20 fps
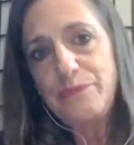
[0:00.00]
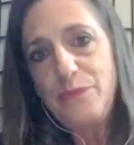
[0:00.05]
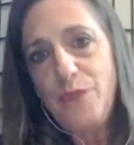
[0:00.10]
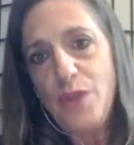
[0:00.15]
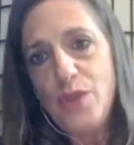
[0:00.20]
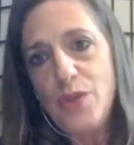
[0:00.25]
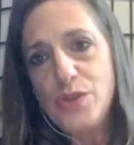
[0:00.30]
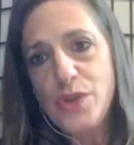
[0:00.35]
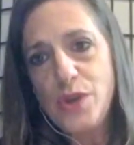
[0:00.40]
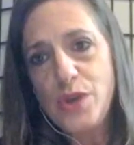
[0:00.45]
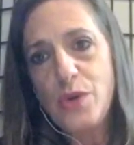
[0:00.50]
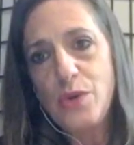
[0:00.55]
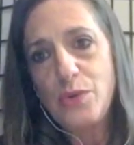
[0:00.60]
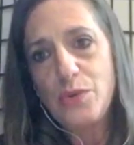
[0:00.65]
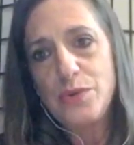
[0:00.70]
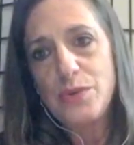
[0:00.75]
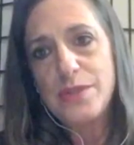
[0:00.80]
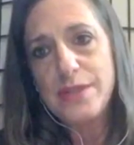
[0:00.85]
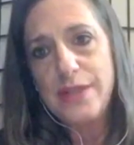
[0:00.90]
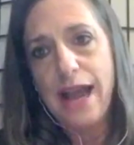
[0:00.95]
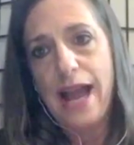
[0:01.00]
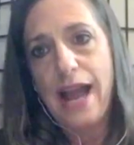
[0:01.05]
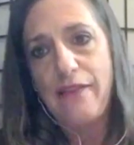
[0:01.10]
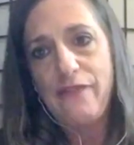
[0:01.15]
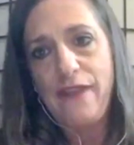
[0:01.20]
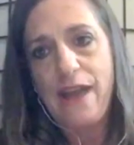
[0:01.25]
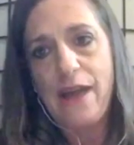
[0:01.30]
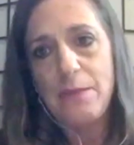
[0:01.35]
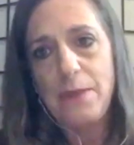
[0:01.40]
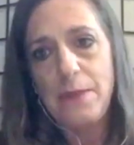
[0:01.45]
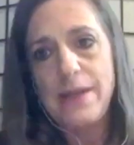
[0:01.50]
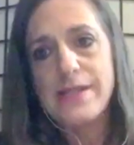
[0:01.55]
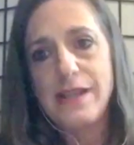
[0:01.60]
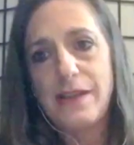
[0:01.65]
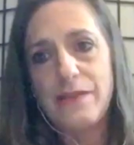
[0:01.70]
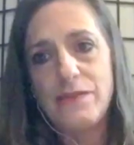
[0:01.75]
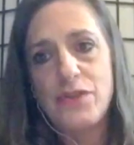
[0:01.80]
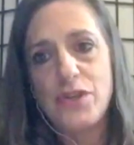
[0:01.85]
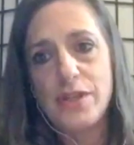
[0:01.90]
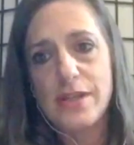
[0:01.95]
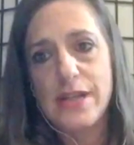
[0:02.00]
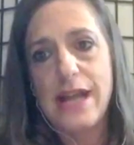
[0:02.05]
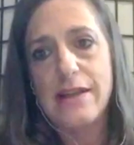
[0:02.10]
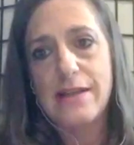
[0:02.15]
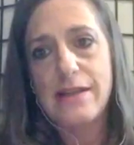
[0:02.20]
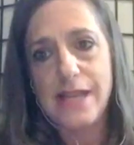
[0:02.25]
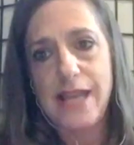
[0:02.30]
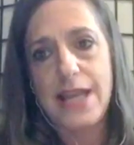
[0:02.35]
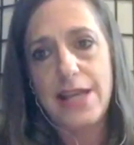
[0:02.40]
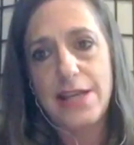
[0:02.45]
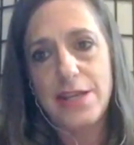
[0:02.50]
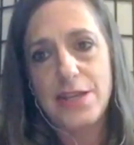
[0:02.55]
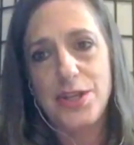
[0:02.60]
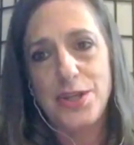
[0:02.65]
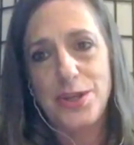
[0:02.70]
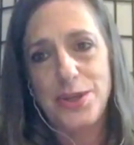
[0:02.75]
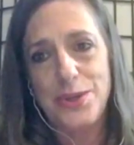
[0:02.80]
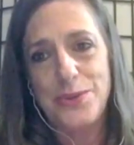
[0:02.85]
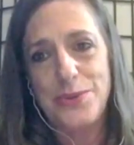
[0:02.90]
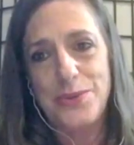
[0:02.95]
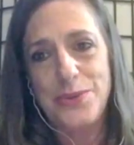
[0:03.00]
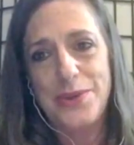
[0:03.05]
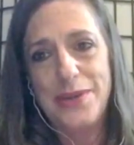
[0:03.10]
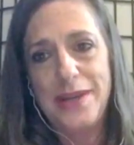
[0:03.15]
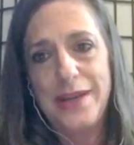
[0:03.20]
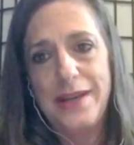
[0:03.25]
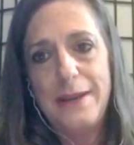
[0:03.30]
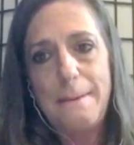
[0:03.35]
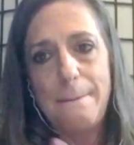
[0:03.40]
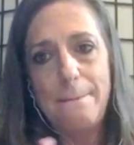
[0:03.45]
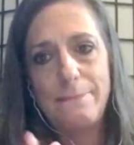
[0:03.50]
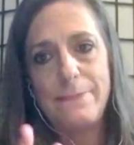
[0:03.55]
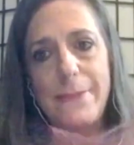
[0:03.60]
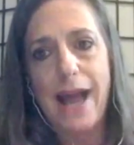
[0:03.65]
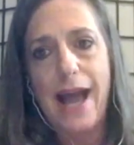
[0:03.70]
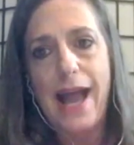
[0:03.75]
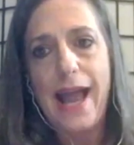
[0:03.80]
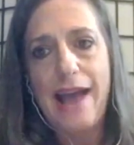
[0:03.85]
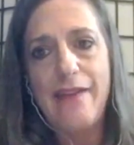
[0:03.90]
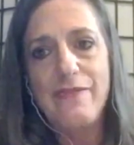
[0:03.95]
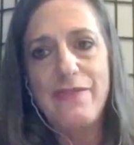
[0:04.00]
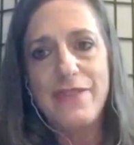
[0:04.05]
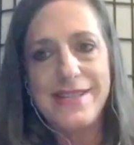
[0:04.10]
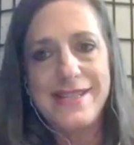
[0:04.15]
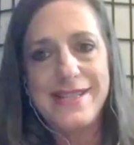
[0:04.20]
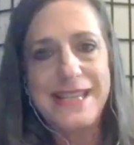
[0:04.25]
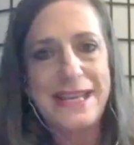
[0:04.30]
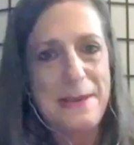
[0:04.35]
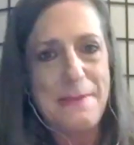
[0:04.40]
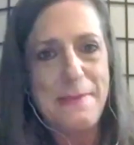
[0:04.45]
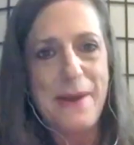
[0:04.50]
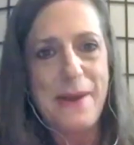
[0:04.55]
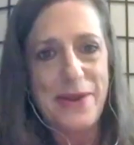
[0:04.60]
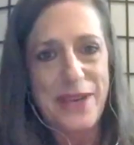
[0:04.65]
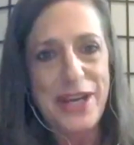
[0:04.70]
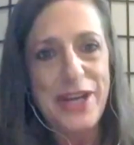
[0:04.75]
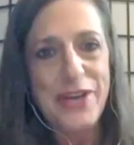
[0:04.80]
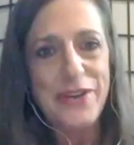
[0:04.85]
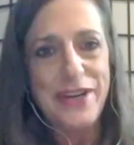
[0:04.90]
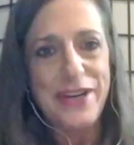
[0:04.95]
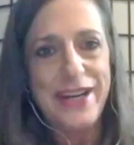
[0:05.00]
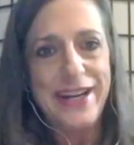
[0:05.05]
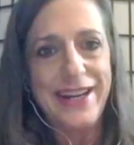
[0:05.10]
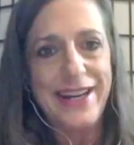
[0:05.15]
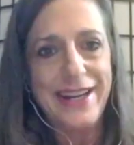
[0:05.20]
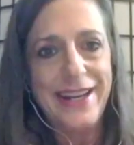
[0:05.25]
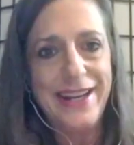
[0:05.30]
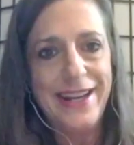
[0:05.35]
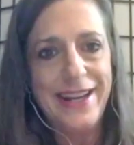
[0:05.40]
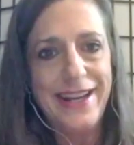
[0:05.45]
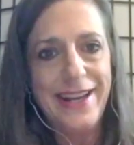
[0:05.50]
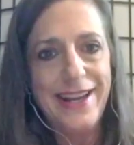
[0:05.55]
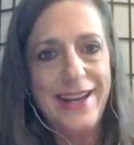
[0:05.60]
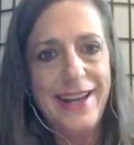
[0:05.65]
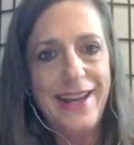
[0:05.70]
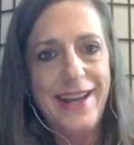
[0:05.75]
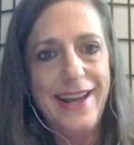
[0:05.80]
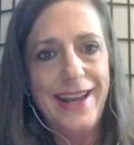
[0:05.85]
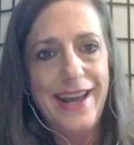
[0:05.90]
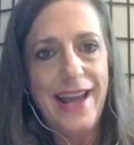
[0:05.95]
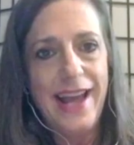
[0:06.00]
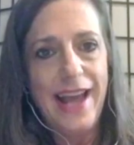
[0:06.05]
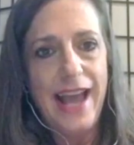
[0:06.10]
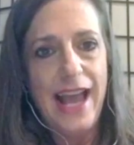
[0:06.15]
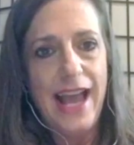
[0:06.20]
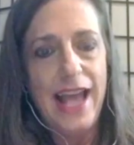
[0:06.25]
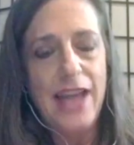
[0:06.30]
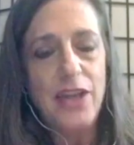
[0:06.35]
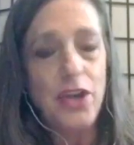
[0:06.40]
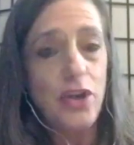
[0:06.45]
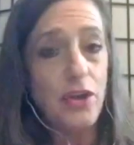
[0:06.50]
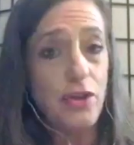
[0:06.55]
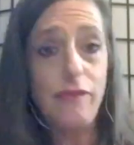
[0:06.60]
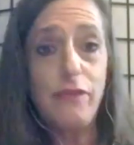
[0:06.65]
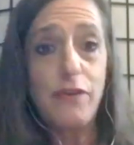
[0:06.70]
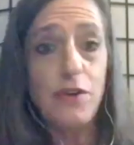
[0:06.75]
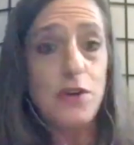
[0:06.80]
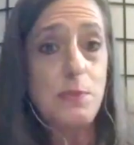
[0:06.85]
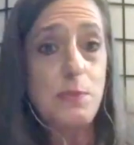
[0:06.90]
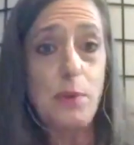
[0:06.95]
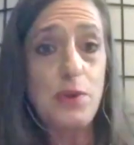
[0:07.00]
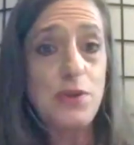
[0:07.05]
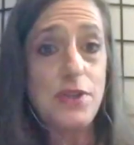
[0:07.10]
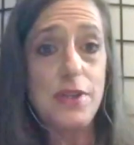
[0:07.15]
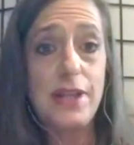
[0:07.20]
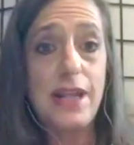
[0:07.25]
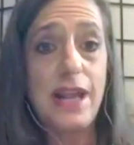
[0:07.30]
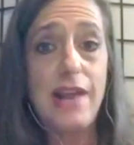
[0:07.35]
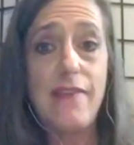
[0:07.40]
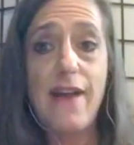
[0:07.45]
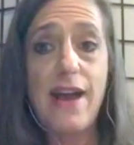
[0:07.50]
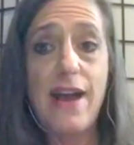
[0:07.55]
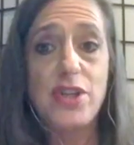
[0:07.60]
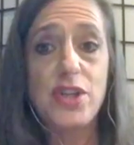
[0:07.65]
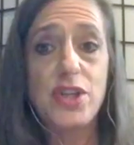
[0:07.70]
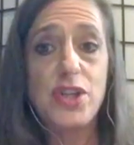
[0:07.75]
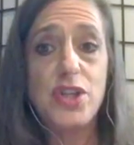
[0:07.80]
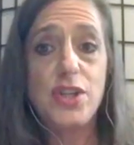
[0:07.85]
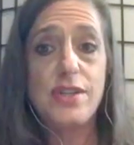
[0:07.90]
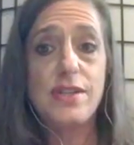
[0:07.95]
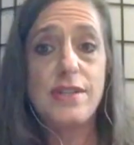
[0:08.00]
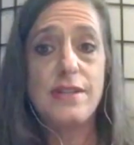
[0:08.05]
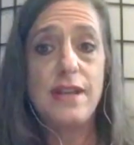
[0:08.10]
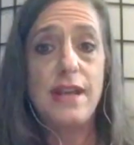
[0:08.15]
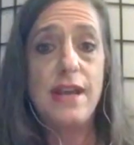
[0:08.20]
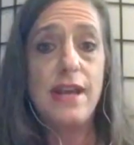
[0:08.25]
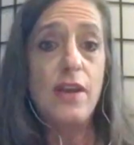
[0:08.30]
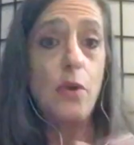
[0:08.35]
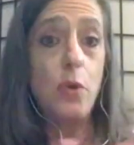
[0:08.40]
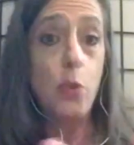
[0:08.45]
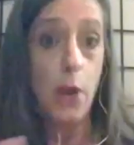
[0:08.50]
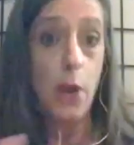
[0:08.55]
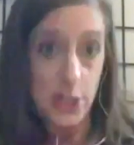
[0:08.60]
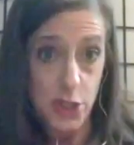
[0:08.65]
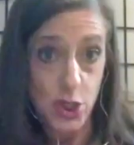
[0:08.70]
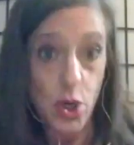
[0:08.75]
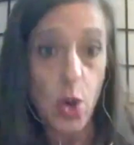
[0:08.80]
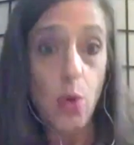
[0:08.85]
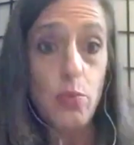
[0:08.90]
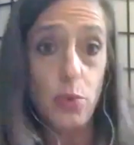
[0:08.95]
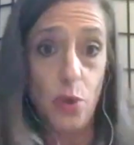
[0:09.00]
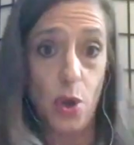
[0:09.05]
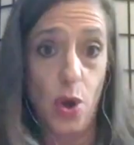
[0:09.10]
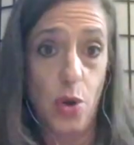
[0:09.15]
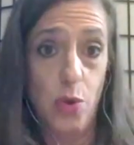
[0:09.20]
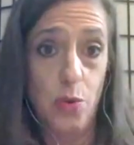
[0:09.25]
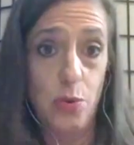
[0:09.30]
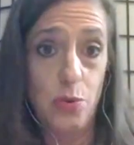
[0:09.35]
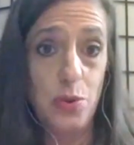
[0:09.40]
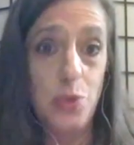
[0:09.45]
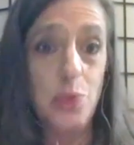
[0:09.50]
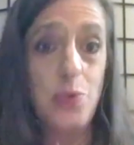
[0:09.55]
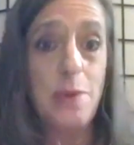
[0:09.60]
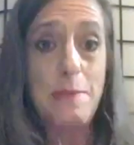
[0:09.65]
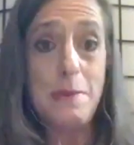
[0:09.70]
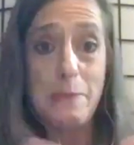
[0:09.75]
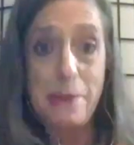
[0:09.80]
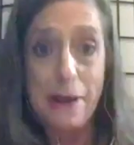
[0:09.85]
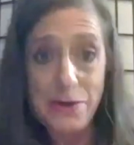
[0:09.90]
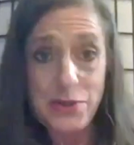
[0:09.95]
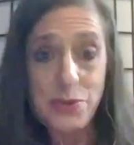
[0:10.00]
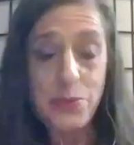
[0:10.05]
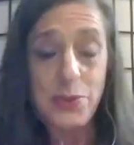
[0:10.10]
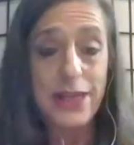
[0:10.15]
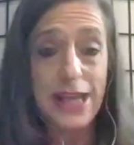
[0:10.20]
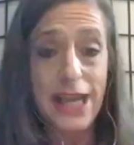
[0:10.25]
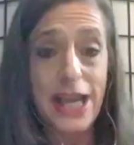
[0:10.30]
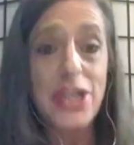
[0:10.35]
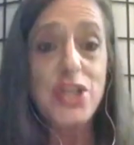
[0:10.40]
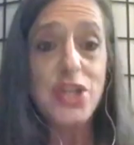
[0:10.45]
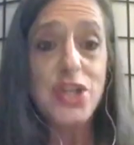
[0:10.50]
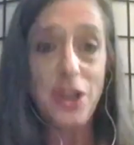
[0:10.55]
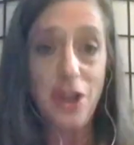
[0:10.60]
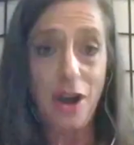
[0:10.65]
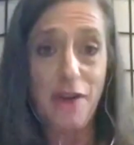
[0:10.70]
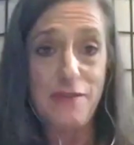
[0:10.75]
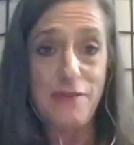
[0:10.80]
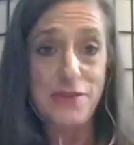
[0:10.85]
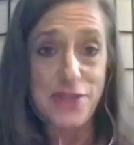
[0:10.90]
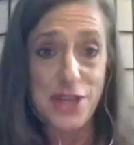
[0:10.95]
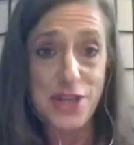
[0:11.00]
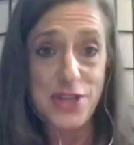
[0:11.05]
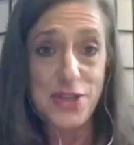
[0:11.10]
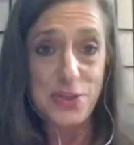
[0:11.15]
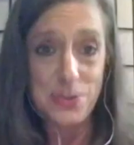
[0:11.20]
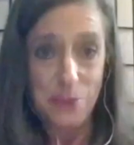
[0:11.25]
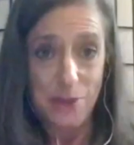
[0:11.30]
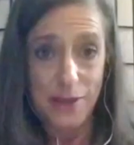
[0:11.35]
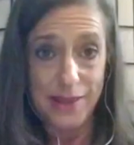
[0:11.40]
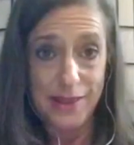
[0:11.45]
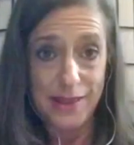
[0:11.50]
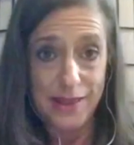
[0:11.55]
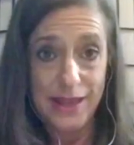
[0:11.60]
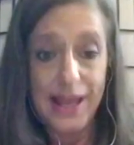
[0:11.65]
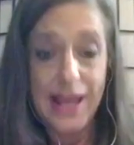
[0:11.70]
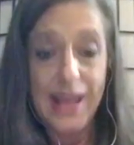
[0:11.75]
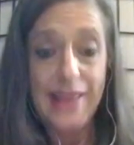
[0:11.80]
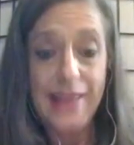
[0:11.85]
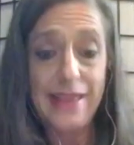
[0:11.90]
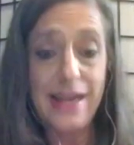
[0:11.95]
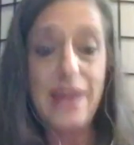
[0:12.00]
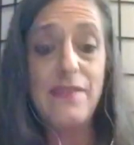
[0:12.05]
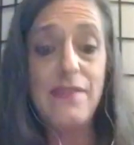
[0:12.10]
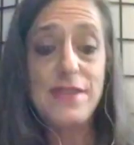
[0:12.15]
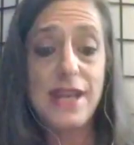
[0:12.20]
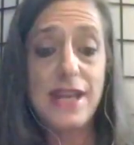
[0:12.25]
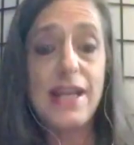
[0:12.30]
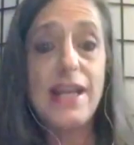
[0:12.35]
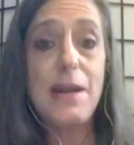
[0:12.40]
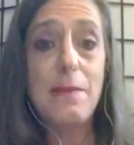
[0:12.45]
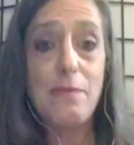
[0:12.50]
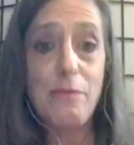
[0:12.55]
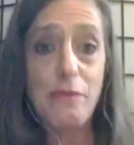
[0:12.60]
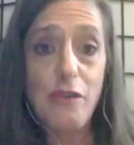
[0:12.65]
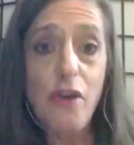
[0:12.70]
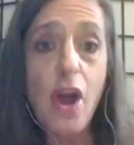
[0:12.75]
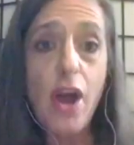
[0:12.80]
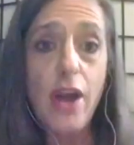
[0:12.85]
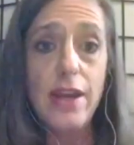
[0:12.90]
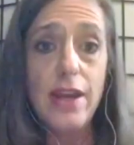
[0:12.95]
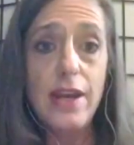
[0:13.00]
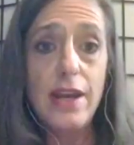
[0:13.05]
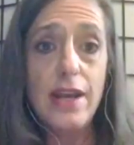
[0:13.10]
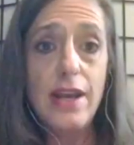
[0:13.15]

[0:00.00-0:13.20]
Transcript: So I found myself just now saying to you, I have this thing about hearing, and you're the first person that I've actually just, who I don't know, who I'm yeah. about to engage in a conversation with, that I've said it up front.